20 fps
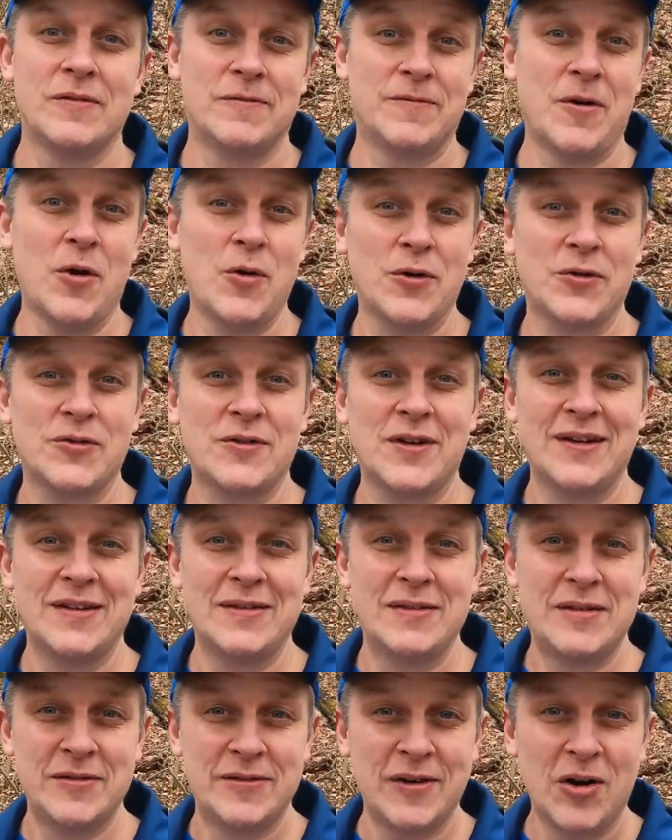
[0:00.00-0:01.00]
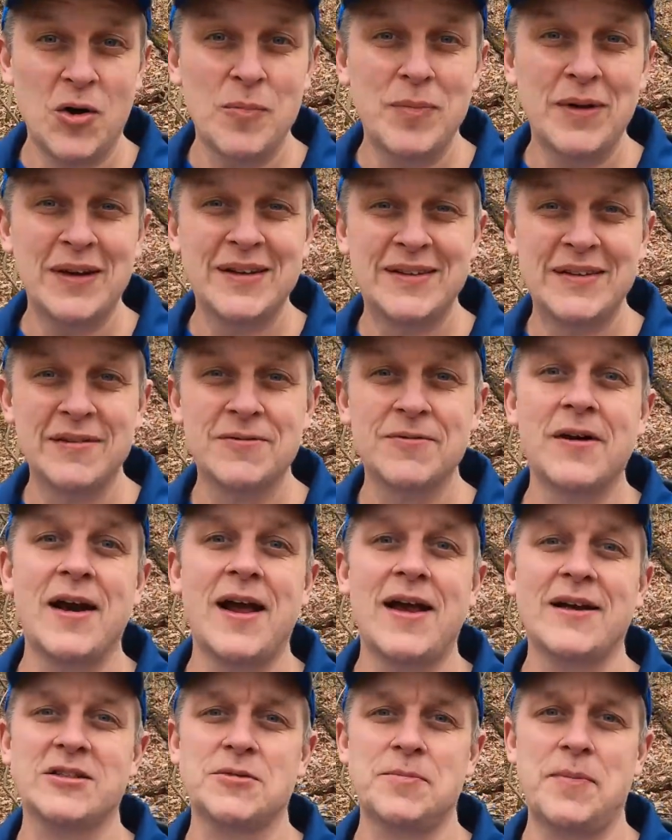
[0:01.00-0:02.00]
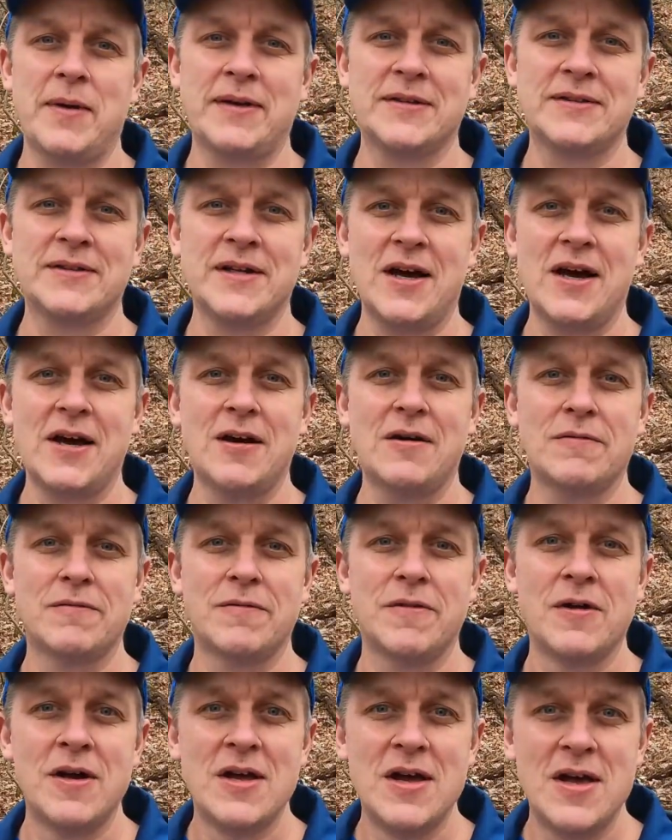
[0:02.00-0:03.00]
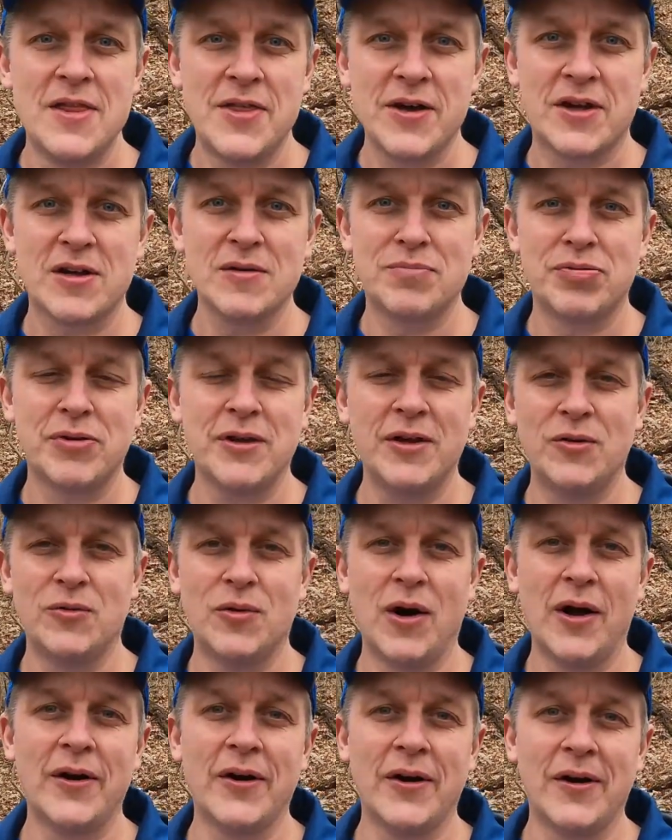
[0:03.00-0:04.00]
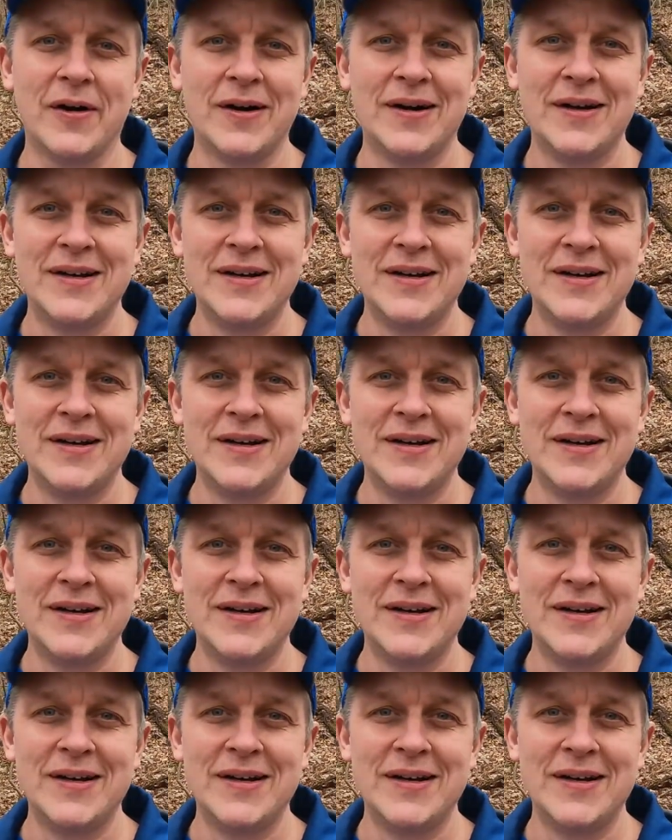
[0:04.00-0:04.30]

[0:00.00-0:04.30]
focused on developing different aspects of the complete runner.